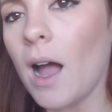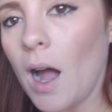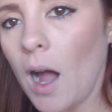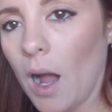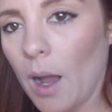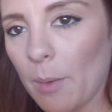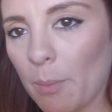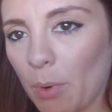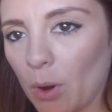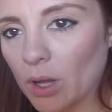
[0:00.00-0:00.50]

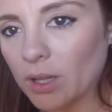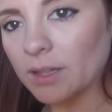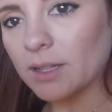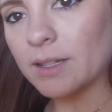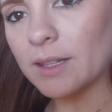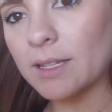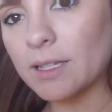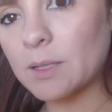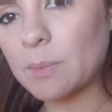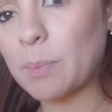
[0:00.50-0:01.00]
I bought
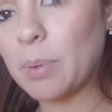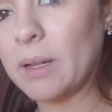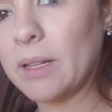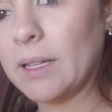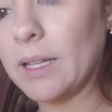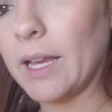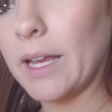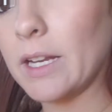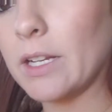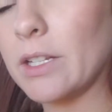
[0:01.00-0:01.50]
this
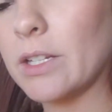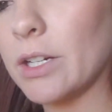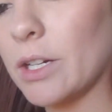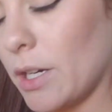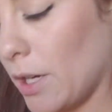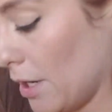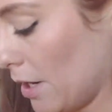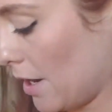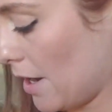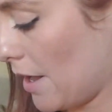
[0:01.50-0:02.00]

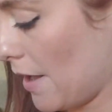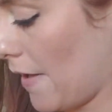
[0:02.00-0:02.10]
planter